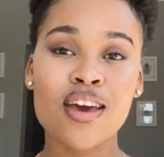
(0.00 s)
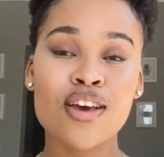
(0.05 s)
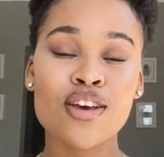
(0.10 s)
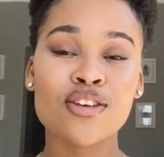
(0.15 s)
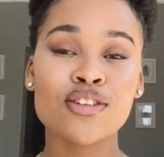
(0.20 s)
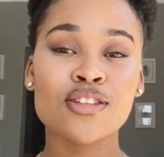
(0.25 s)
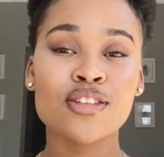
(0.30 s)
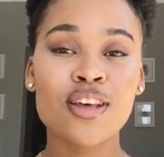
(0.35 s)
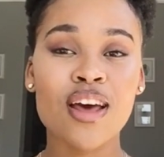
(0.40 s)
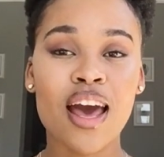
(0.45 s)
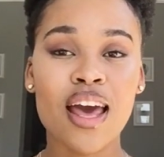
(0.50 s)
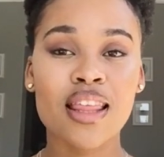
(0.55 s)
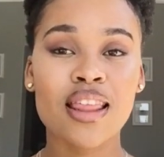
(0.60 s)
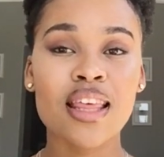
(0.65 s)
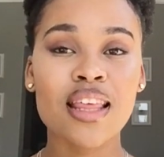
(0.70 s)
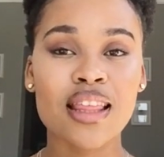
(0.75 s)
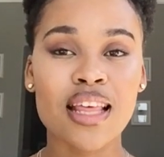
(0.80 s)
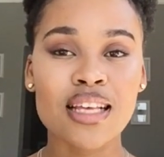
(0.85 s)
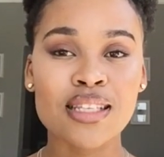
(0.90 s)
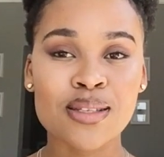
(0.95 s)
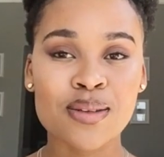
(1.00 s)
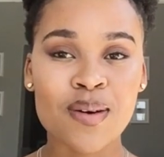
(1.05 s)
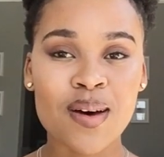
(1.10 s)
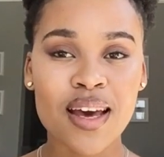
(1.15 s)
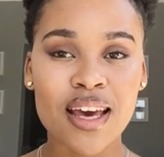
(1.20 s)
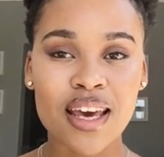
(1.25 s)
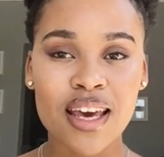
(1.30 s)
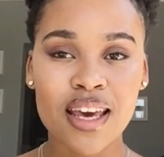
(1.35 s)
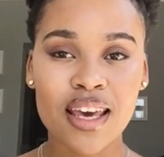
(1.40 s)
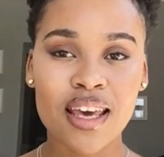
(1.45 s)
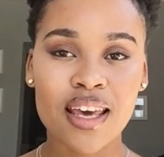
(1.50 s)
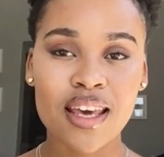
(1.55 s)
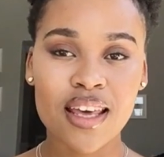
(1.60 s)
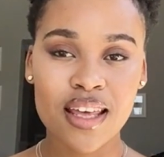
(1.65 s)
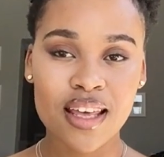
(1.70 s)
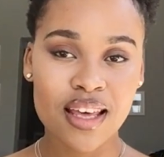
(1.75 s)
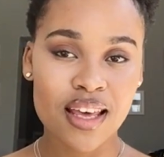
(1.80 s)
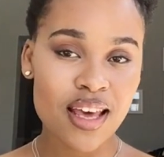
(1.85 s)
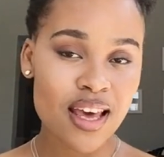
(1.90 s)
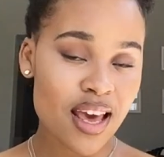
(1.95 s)
So I think that's why,
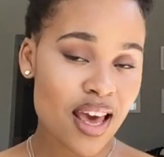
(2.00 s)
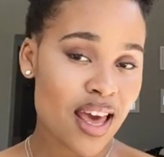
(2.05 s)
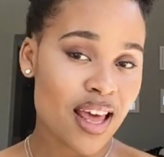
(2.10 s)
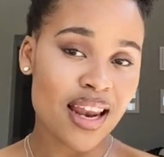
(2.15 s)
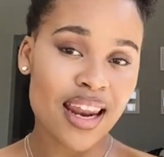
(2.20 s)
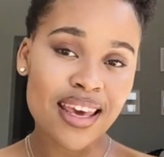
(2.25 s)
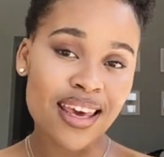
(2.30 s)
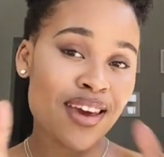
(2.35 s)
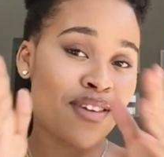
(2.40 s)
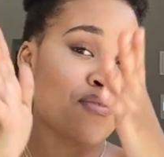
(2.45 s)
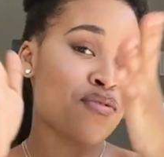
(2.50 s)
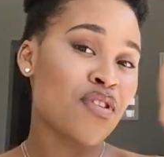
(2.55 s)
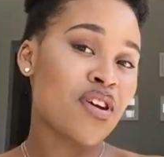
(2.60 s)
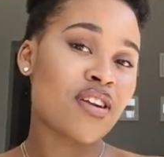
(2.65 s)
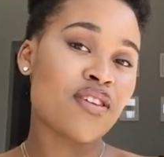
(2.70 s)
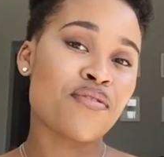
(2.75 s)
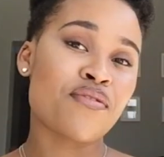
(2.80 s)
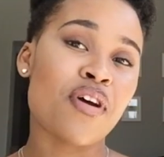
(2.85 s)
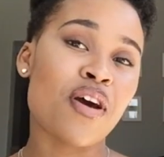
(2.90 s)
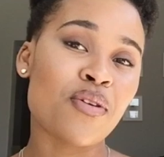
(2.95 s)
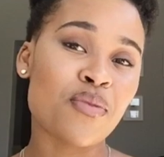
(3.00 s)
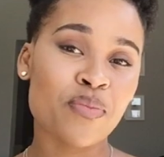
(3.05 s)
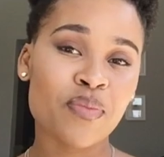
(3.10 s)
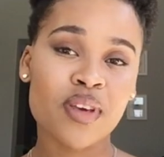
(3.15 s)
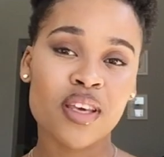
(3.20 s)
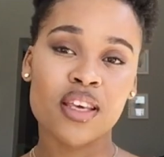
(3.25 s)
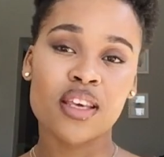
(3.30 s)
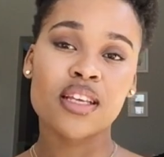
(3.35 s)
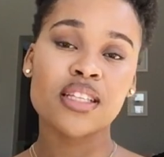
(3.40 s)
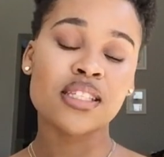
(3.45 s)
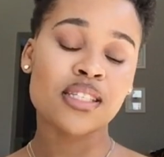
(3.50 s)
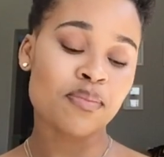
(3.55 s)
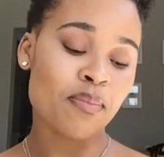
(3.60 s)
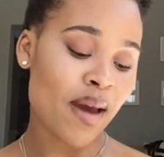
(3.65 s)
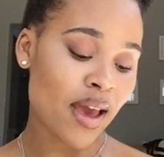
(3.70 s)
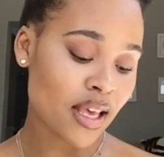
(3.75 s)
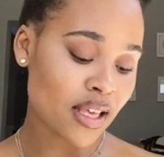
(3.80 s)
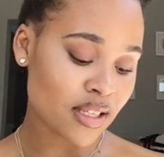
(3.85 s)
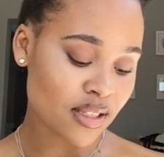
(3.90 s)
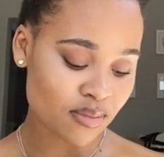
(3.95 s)
like, everyone around me
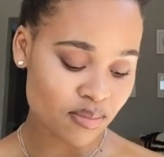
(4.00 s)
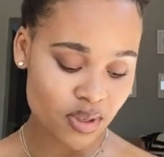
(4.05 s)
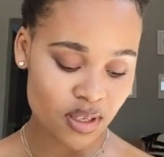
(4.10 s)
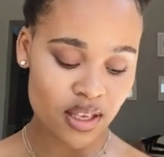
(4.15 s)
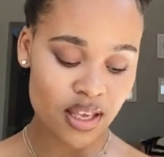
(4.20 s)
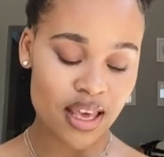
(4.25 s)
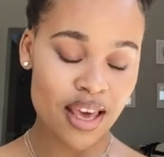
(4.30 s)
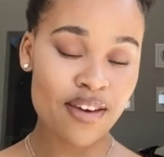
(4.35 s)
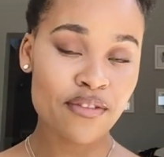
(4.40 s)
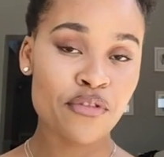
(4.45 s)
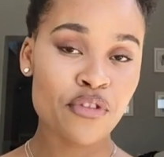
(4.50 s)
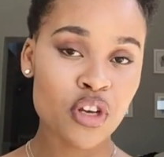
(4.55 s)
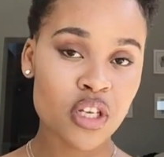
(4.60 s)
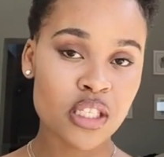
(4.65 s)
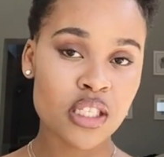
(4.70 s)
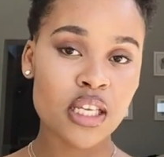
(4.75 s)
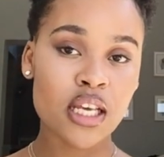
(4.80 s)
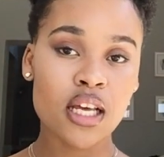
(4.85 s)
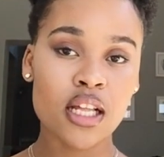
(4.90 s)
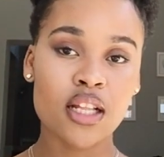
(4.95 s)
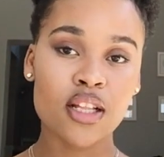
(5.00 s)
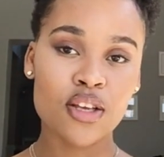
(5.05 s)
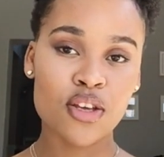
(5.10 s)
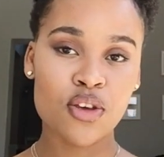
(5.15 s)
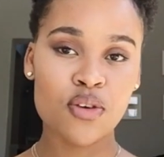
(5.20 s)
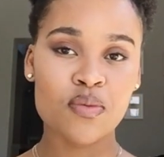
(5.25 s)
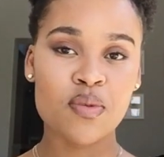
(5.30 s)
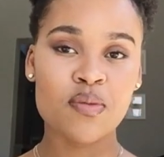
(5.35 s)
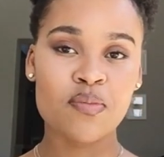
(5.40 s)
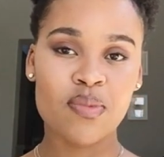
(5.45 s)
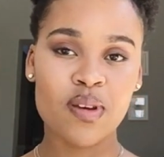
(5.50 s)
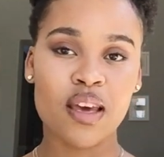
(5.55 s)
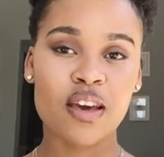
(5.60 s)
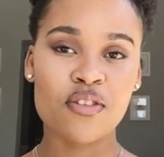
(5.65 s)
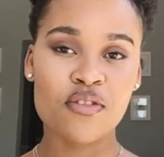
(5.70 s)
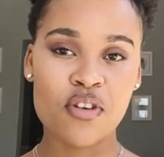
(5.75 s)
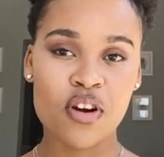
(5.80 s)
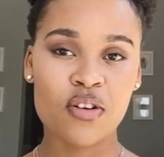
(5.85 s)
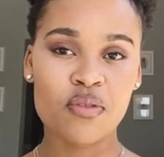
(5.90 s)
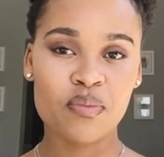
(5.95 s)
inspires me. Every single human being
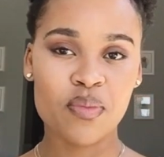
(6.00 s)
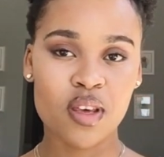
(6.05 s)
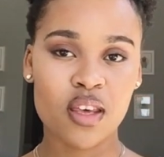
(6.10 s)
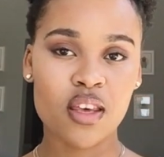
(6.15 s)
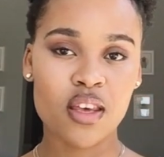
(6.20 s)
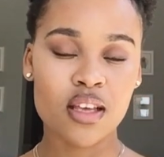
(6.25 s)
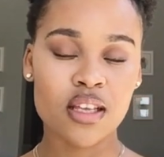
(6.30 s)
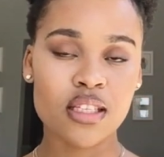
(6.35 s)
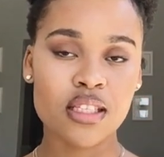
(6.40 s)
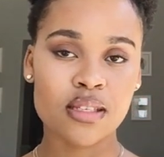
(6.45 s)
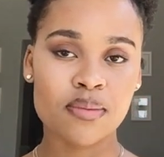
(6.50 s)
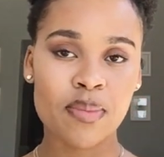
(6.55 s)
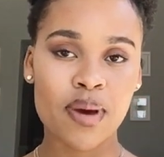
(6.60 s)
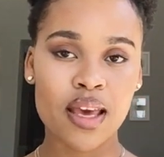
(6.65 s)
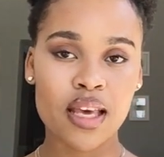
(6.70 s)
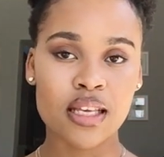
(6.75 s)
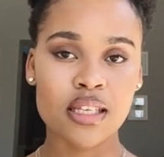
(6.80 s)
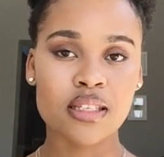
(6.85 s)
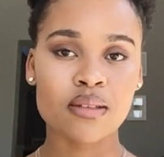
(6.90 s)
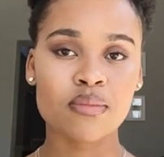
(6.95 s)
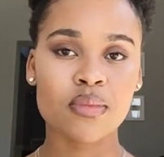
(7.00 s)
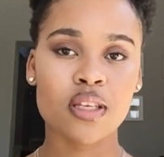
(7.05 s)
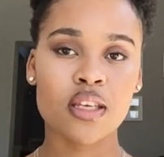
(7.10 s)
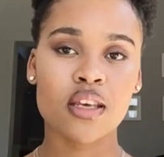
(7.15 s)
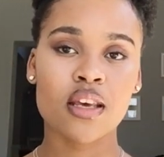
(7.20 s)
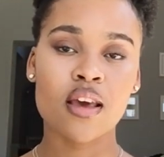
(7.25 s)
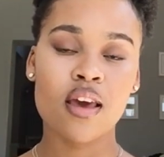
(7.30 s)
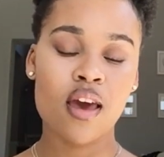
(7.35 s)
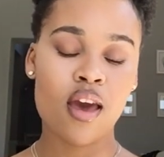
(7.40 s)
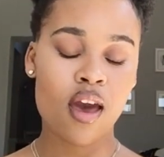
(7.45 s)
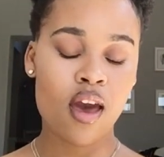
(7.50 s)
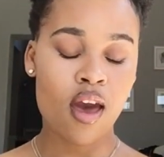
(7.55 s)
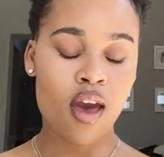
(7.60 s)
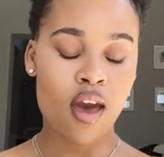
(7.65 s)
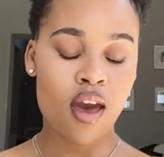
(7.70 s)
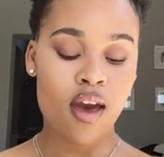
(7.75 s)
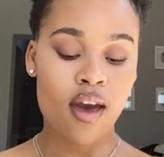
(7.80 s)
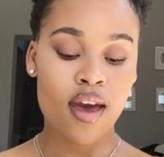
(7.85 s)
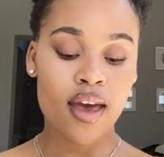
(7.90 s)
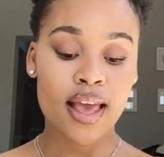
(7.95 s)
around me inspires me.
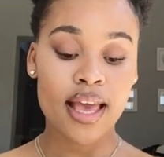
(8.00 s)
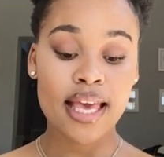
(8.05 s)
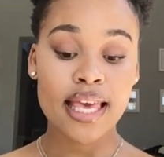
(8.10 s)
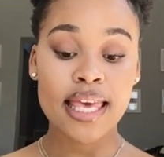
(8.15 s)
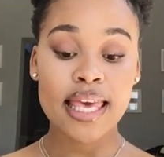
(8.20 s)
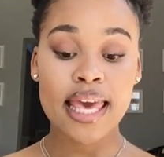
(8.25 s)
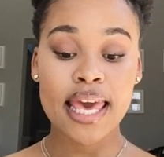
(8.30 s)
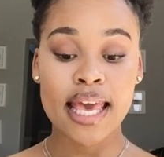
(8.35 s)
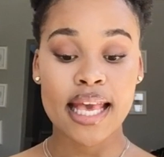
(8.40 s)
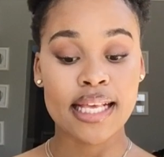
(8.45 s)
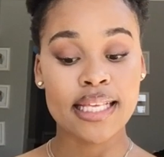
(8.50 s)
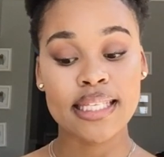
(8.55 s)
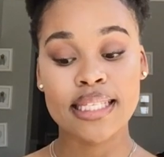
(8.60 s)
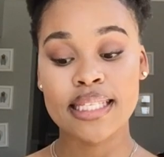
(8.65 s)
Yes.